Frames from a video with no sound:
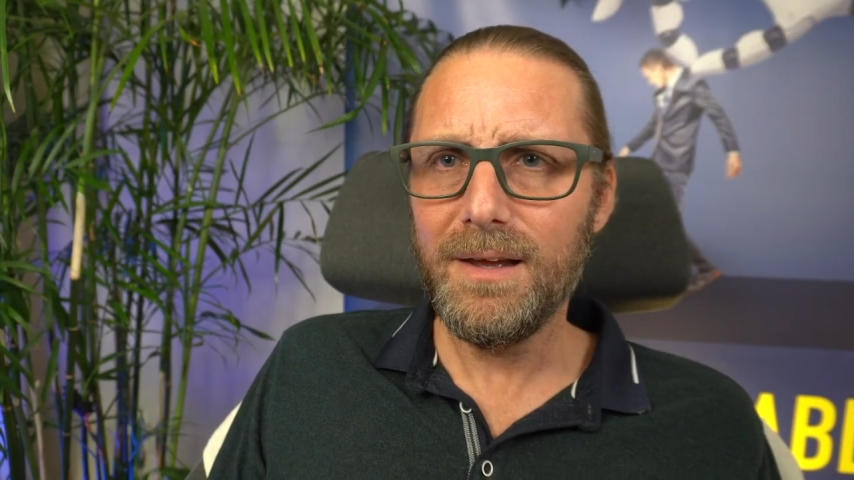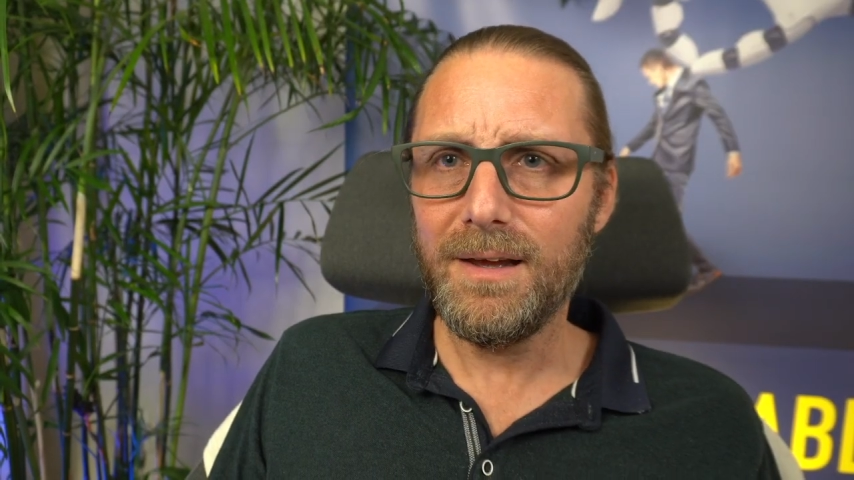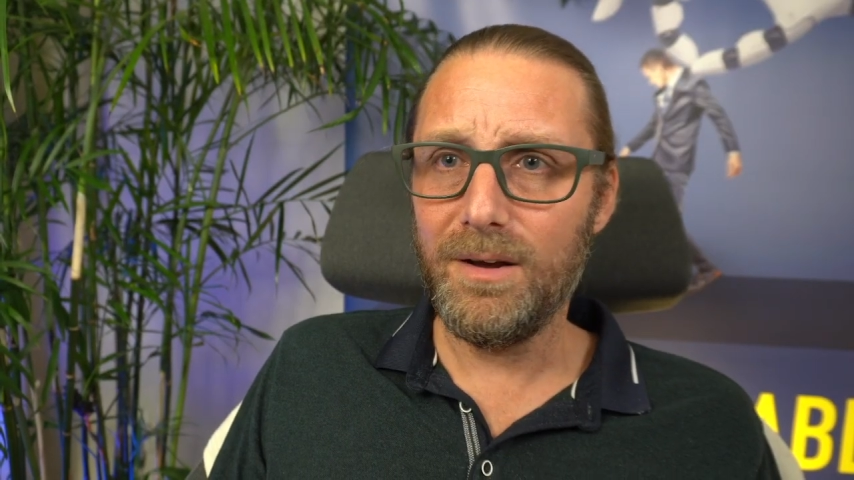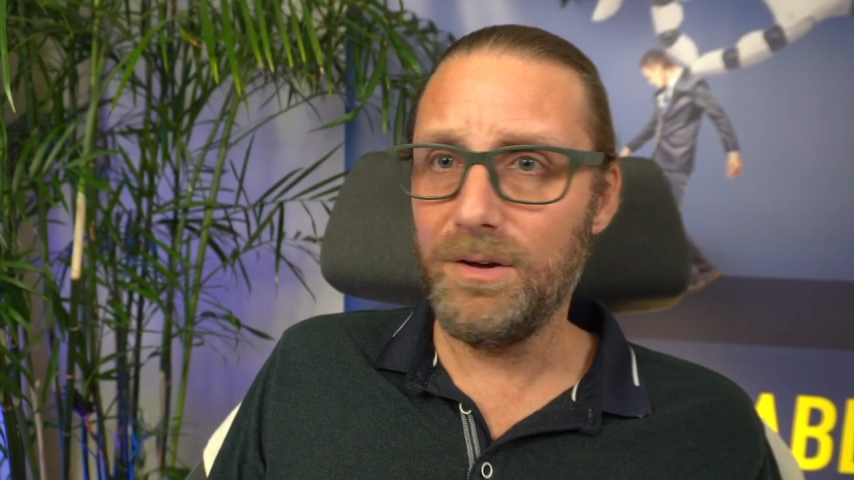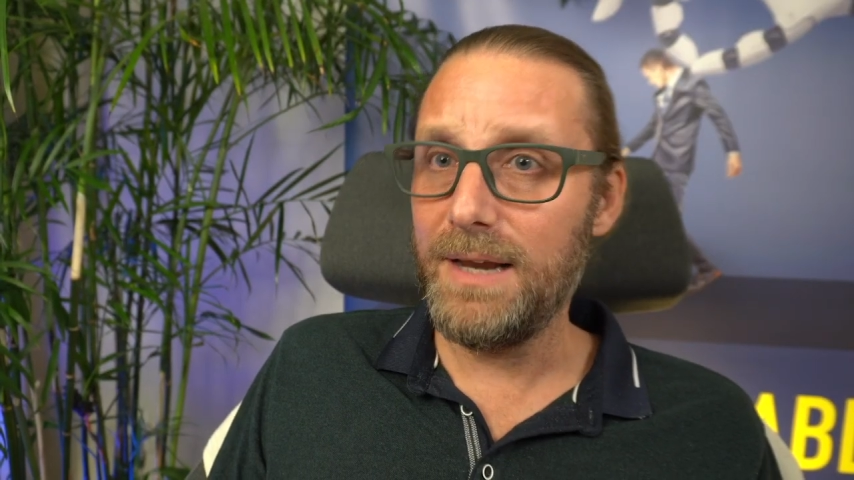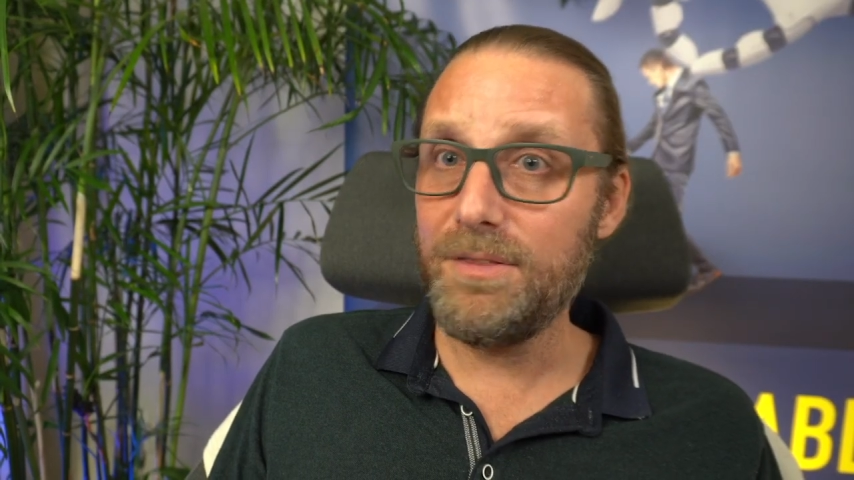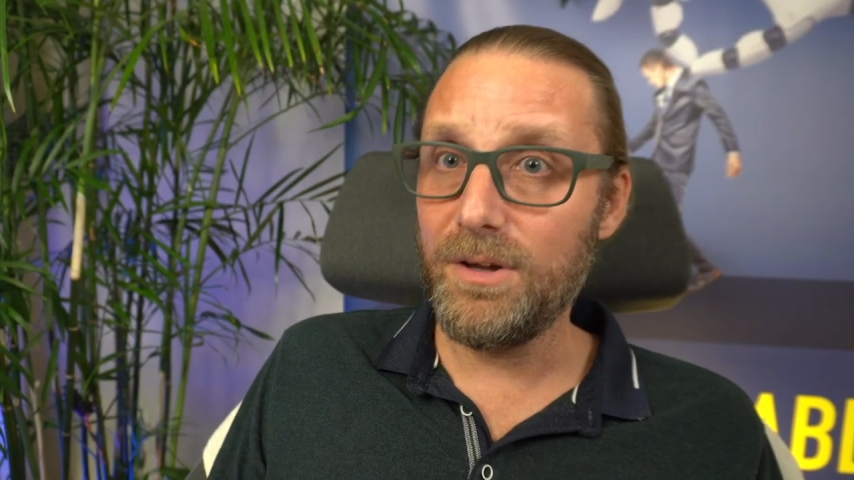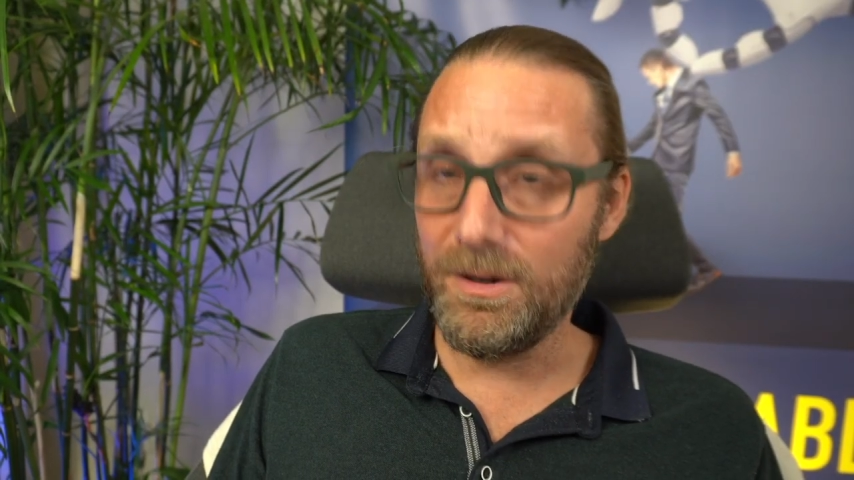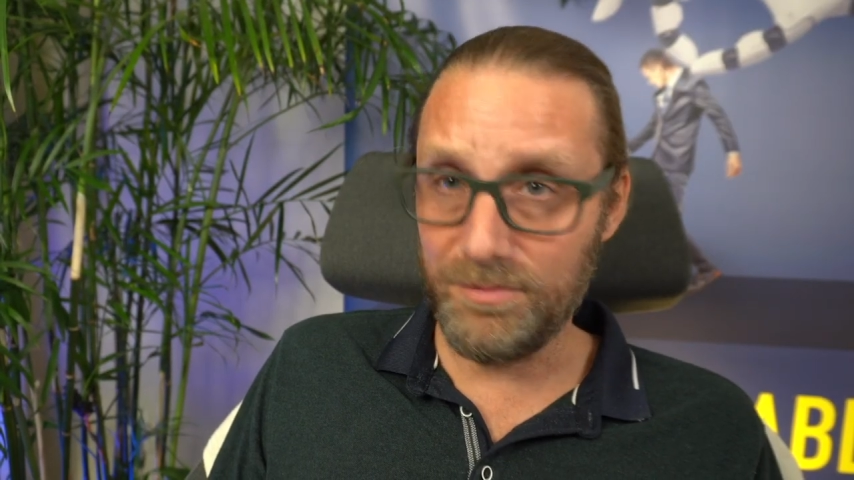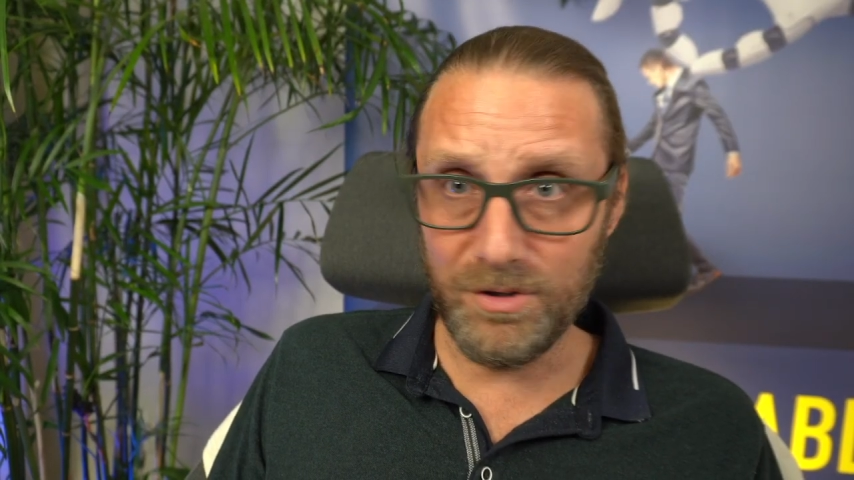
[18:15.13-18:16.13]
Another
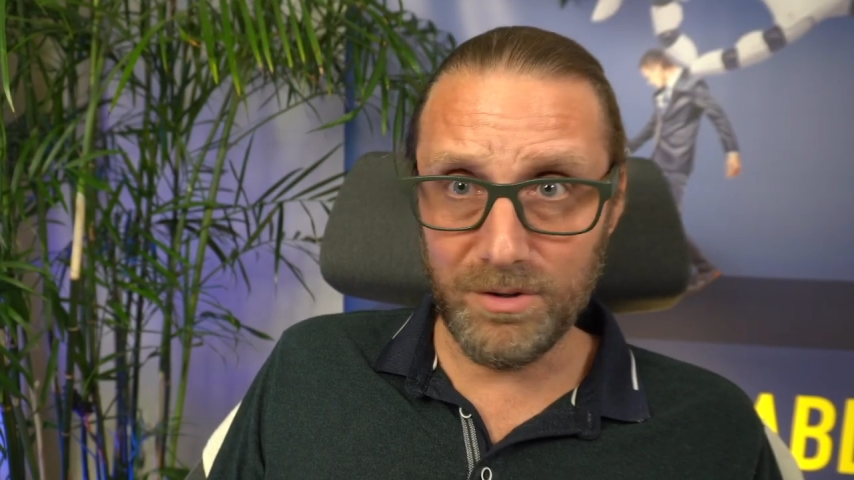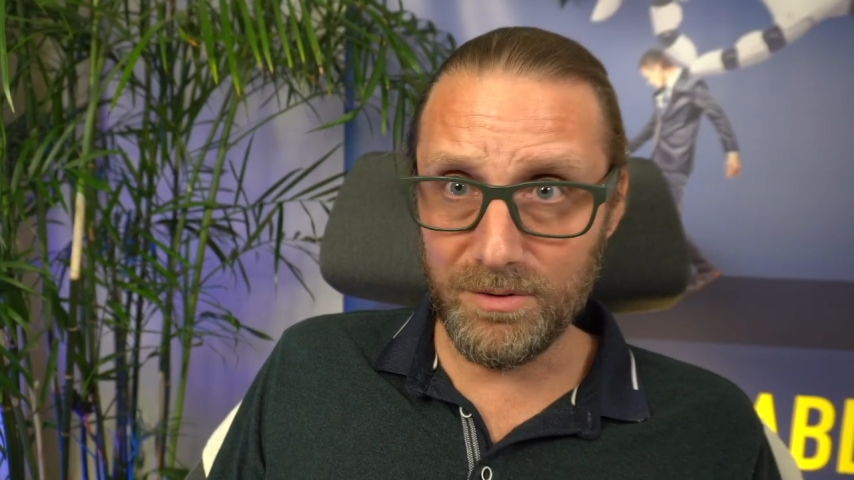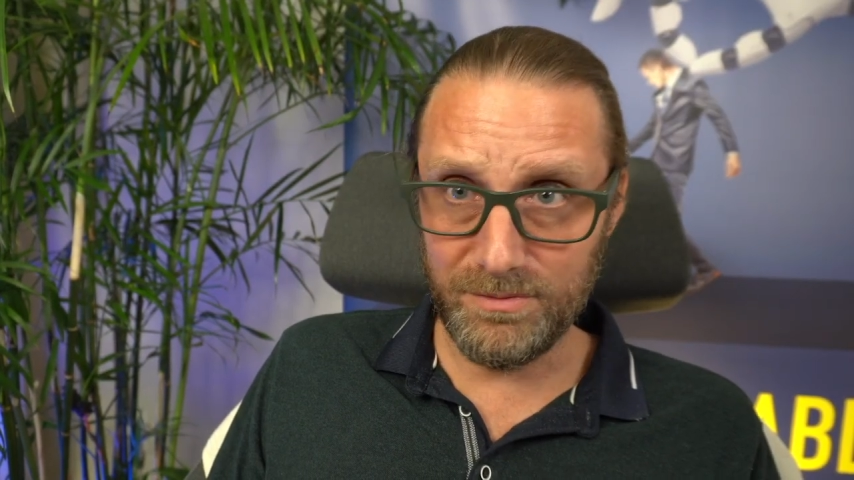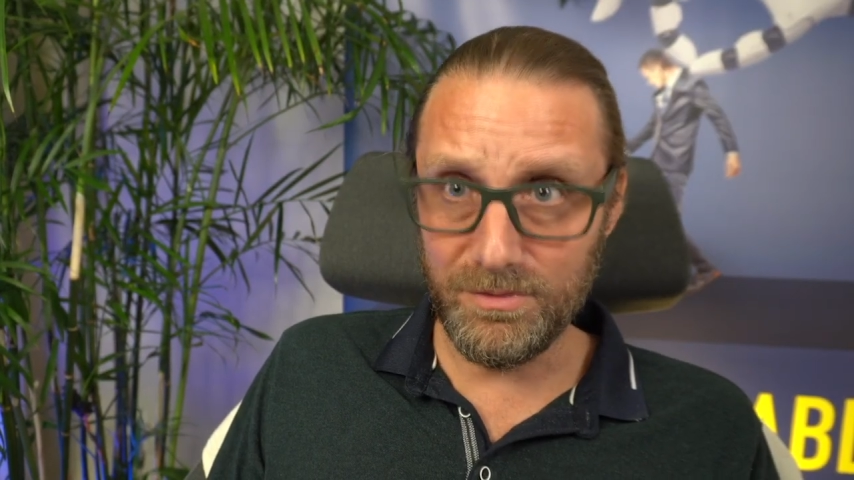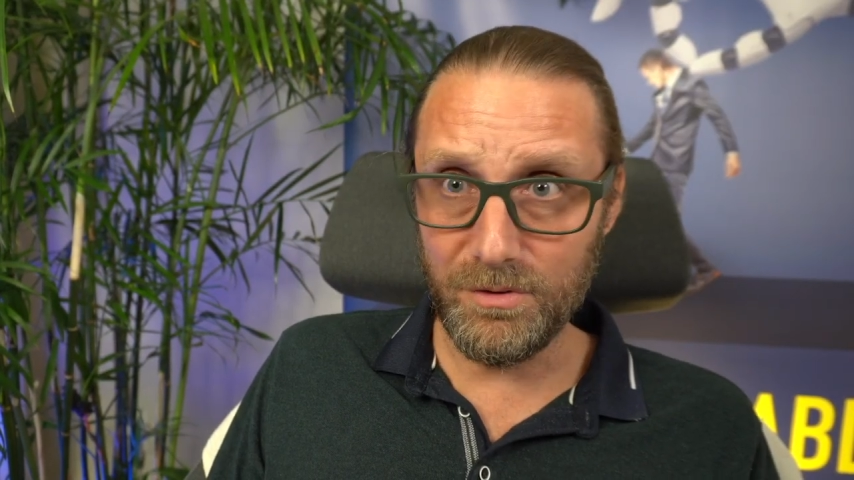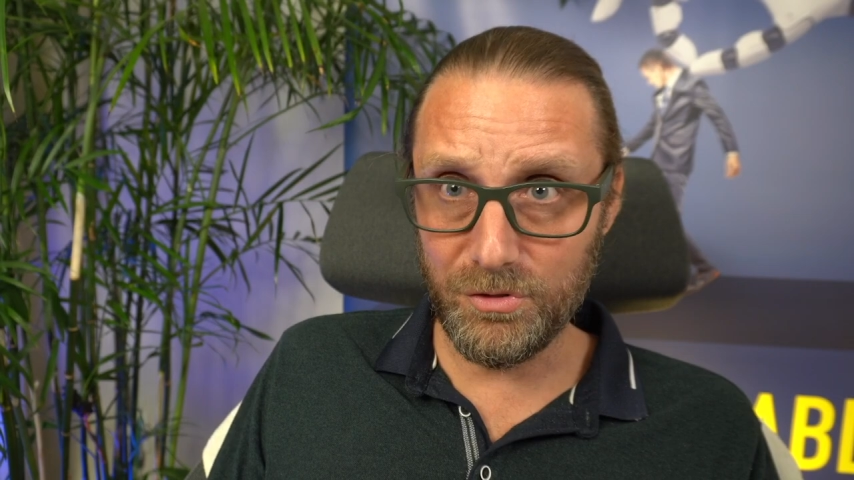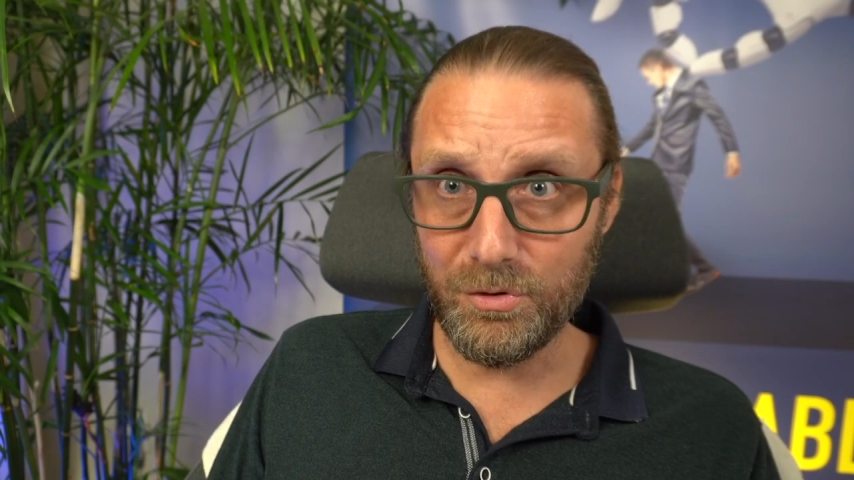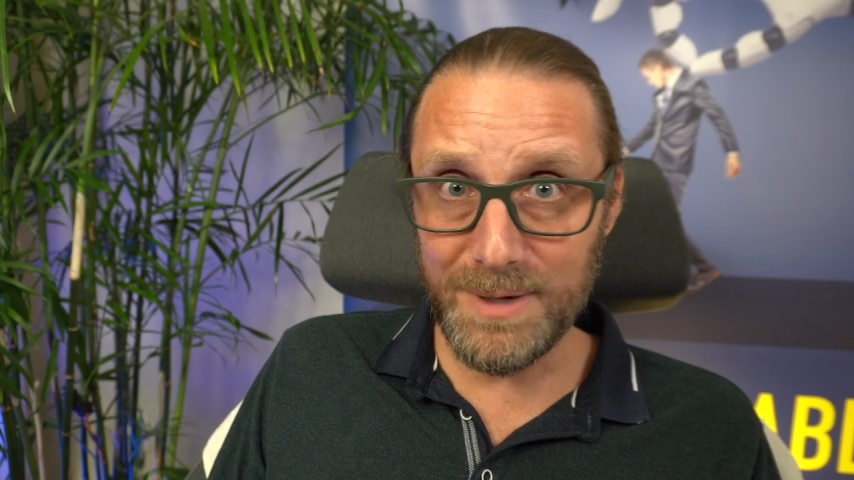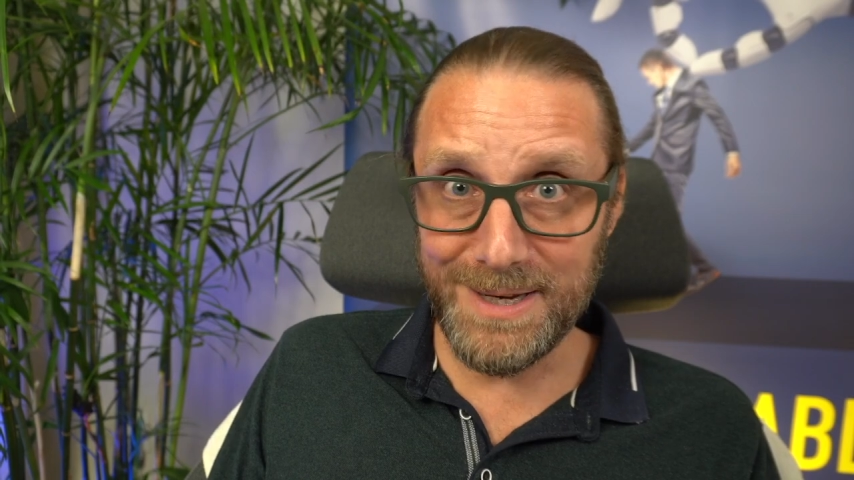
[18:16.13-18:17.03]
of the three